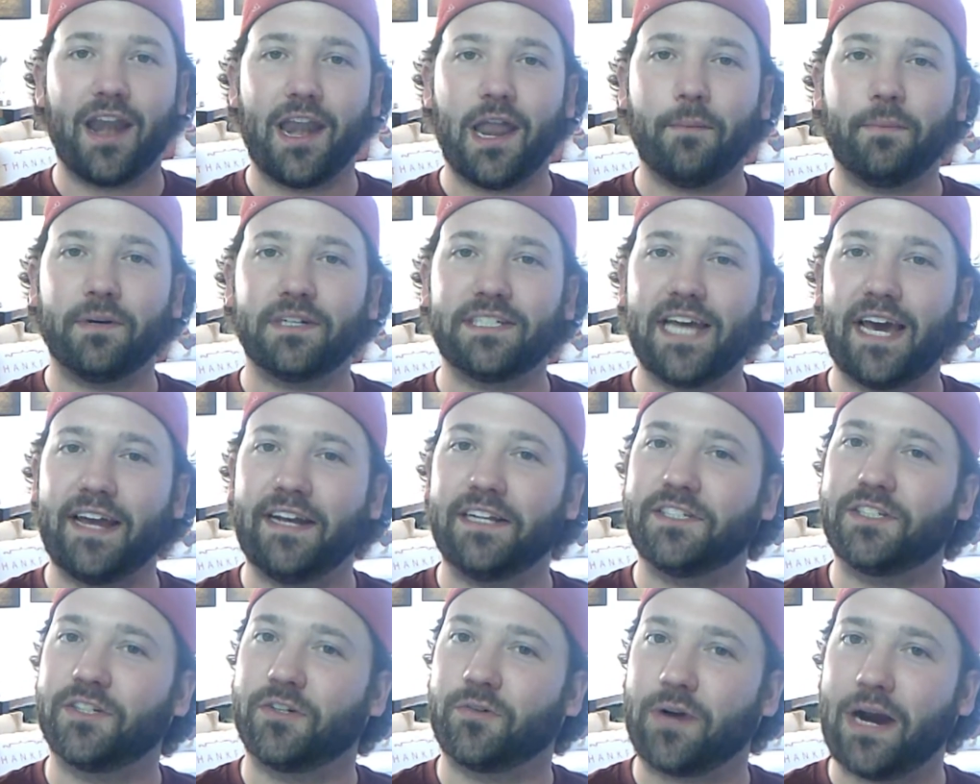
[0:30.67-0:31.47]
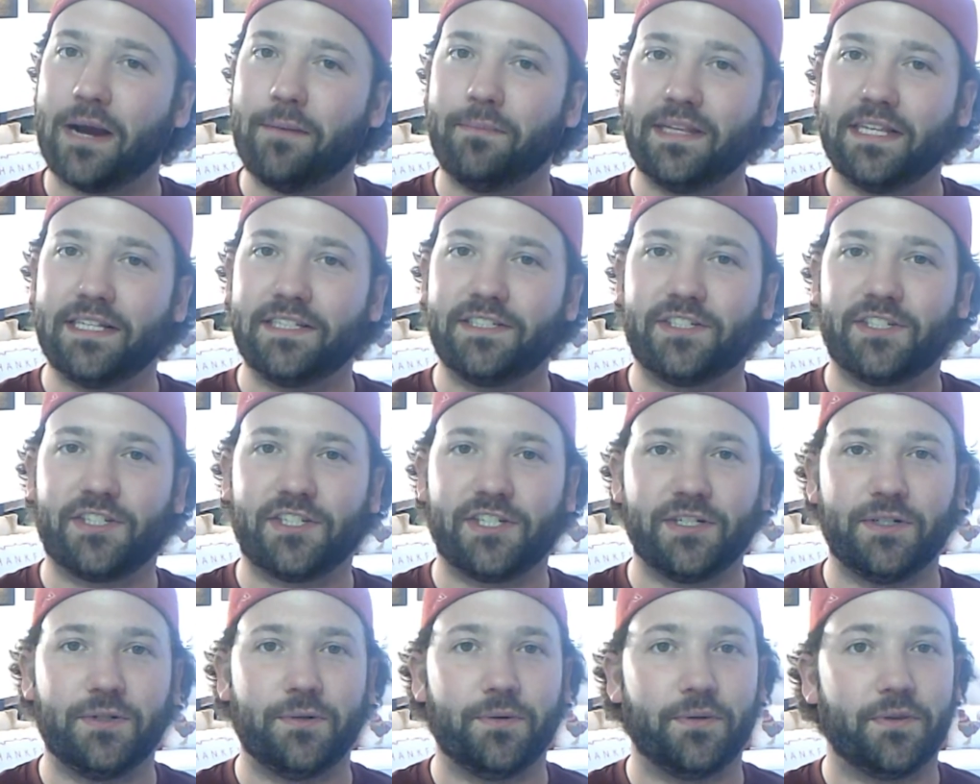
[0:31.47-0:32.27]
Number 10 is Gremlins
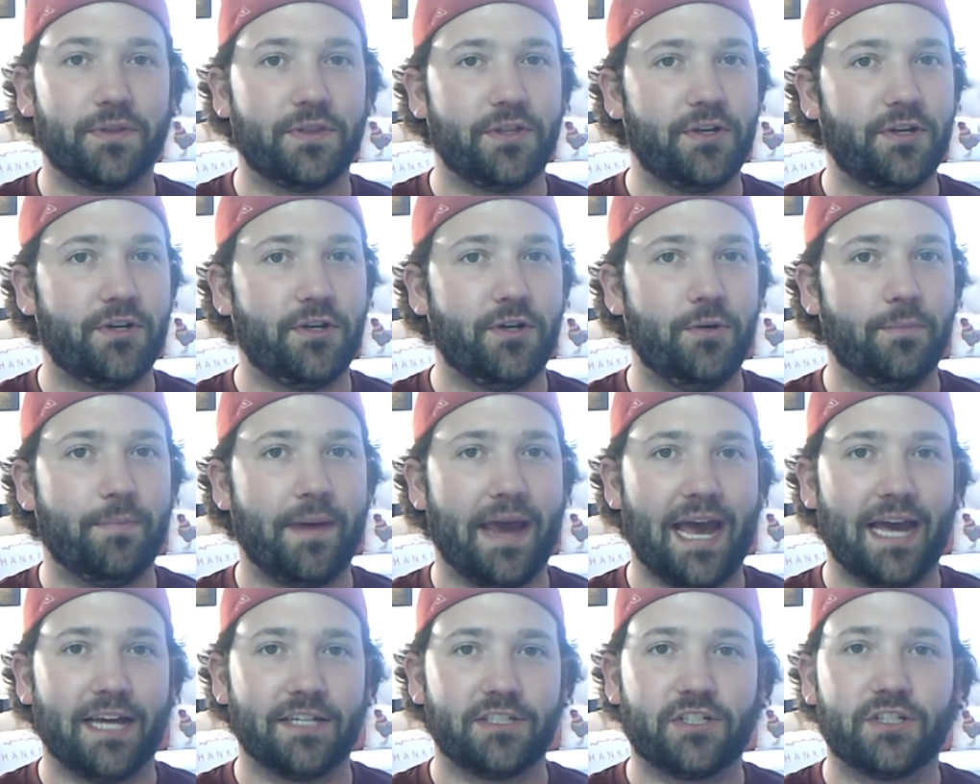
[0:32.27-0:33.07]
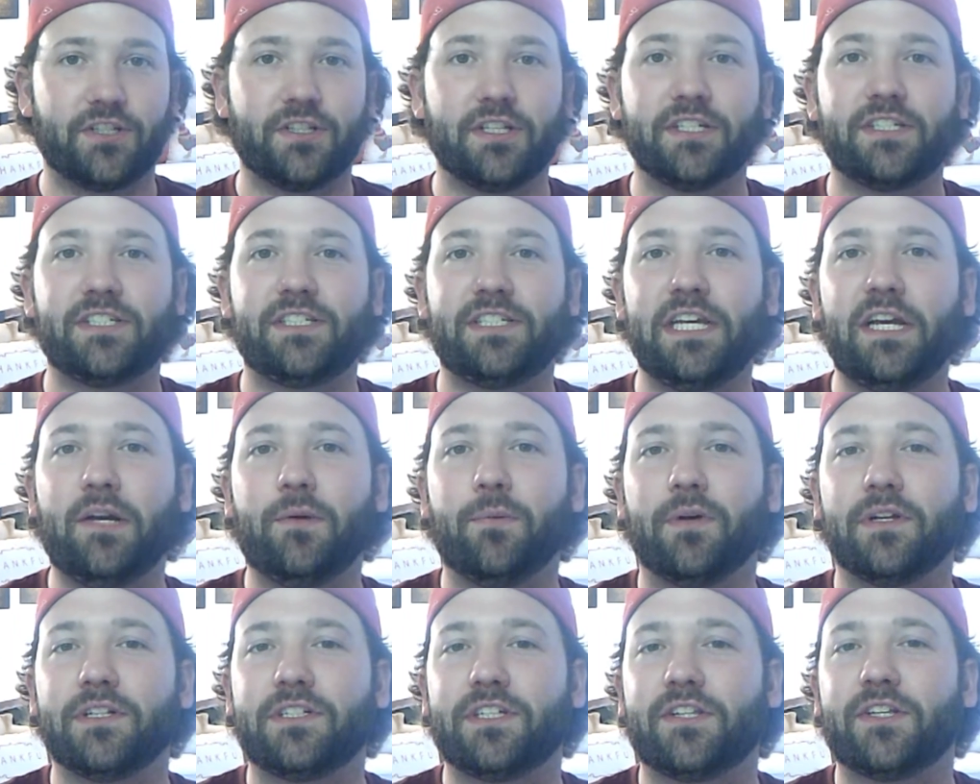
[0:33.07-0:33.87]
2, The New Batch, the
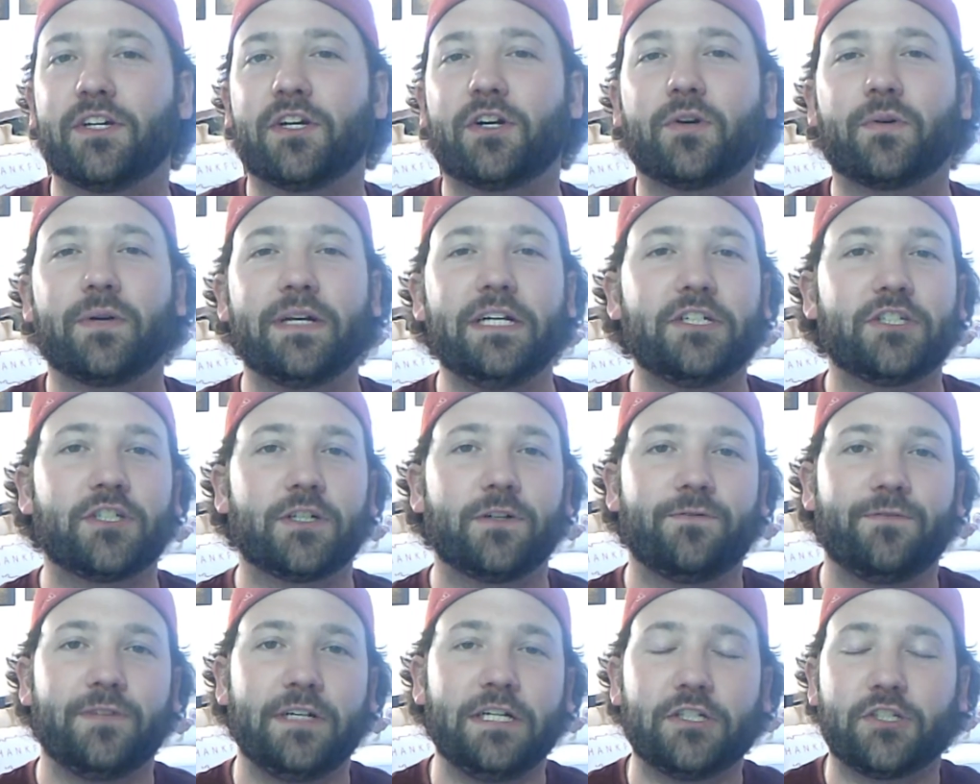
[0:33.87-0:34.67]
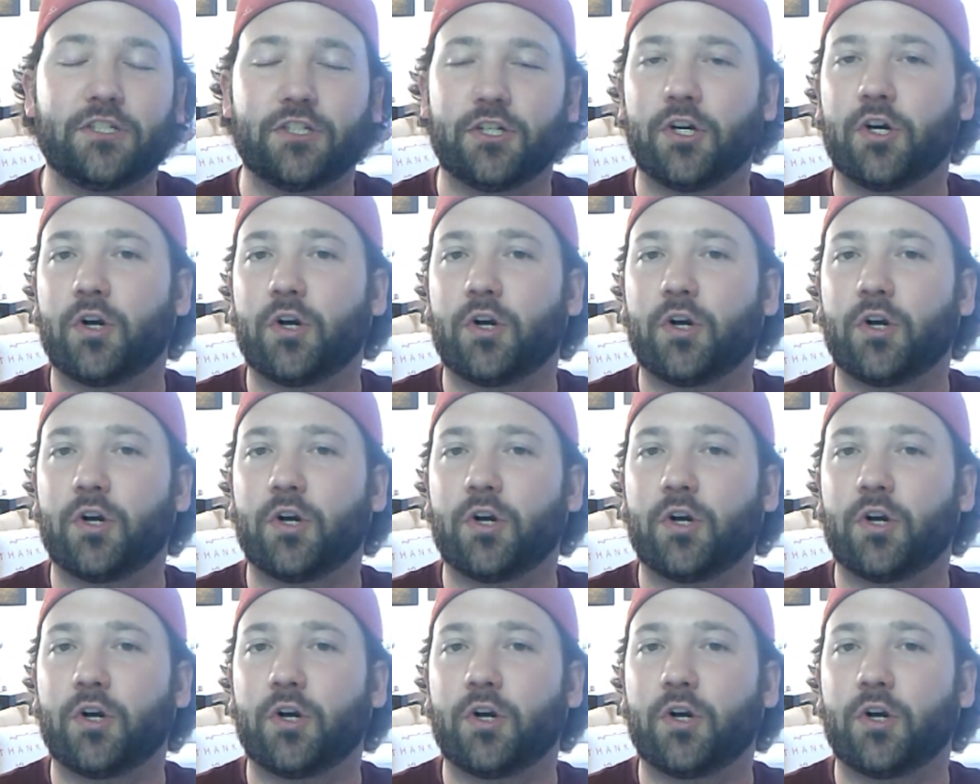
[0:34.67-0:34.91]
sequel to the creature feature